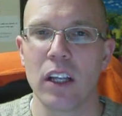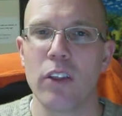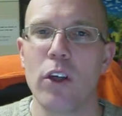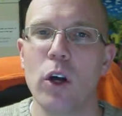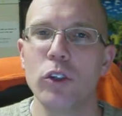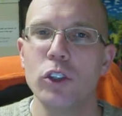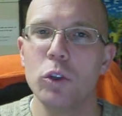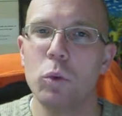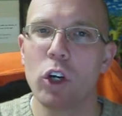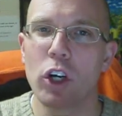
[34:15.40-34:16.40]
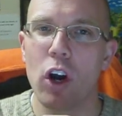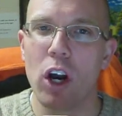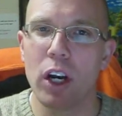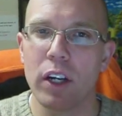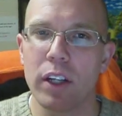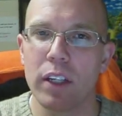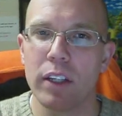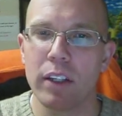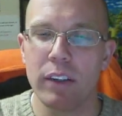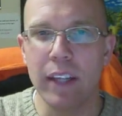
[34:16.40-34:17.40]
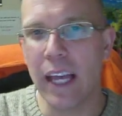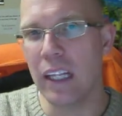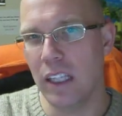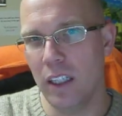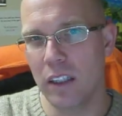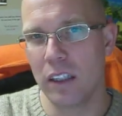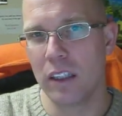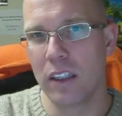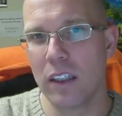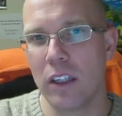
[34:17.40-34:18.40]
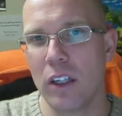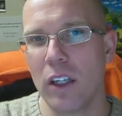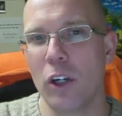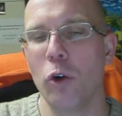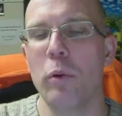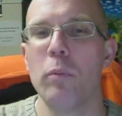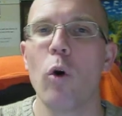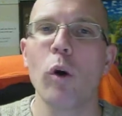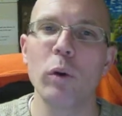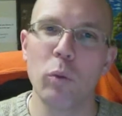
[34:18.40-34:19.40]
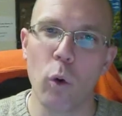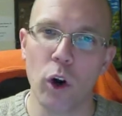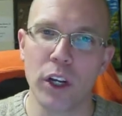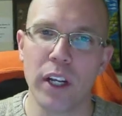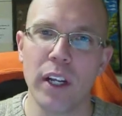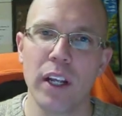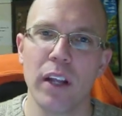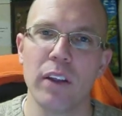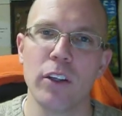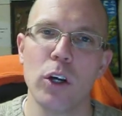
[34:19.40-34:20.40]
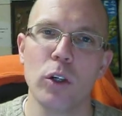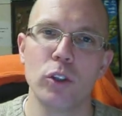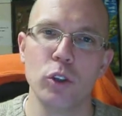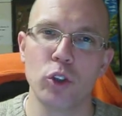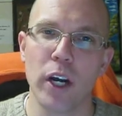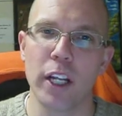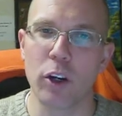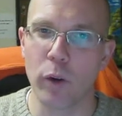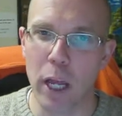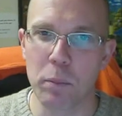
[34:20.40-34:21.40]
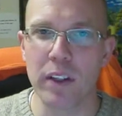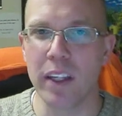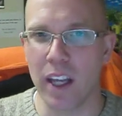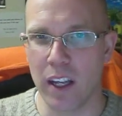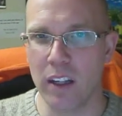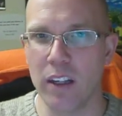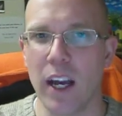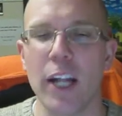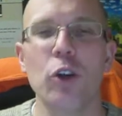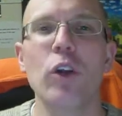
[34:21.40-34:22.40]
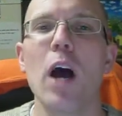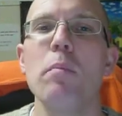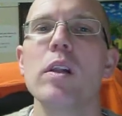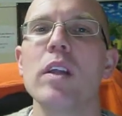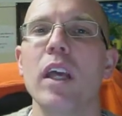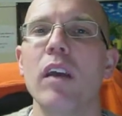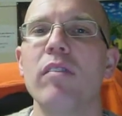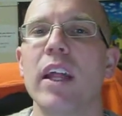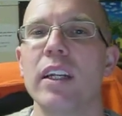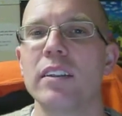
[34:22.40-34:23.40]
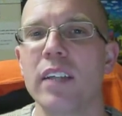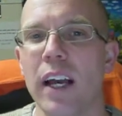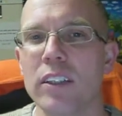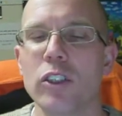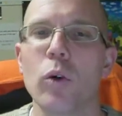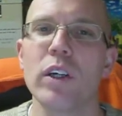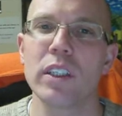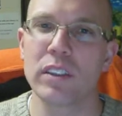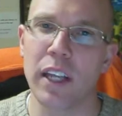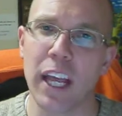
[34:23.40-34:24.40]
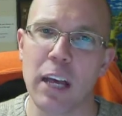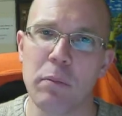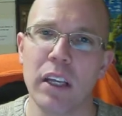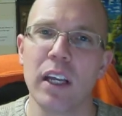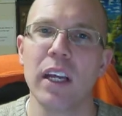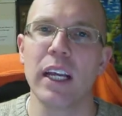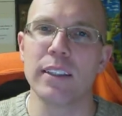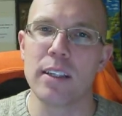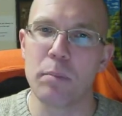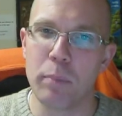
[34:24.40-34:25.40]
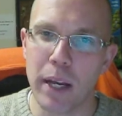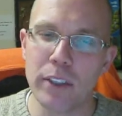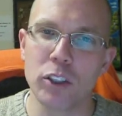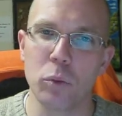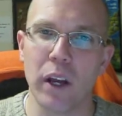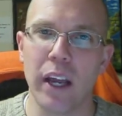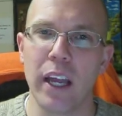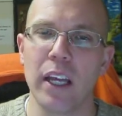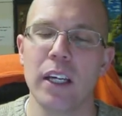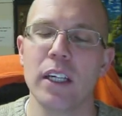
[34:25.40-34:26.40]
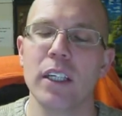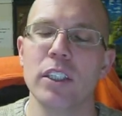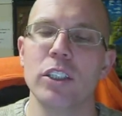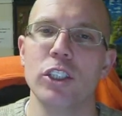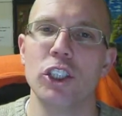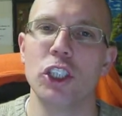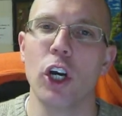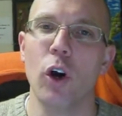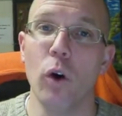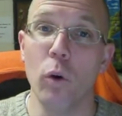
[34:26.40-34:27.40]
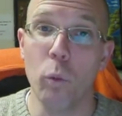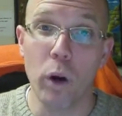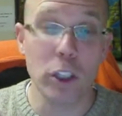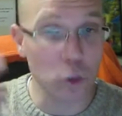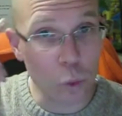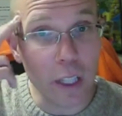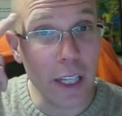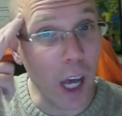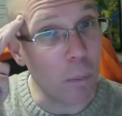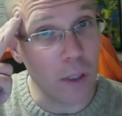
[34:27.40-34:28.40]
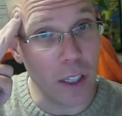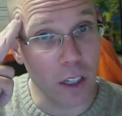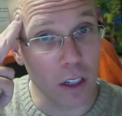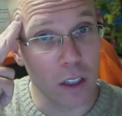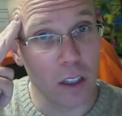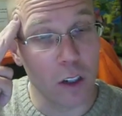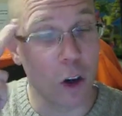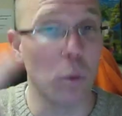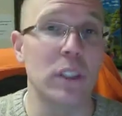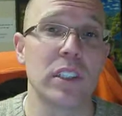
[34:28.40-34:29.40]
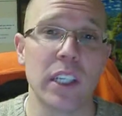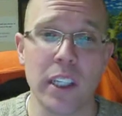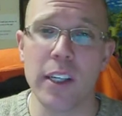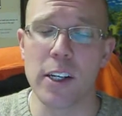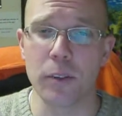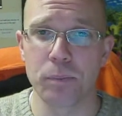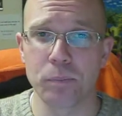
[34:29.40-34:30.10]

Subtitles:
Those who work hard daily will be more rewarded than those who try to cram at the end. I do not believe that a test or an exam is the best way to show what's really up here or what's in here.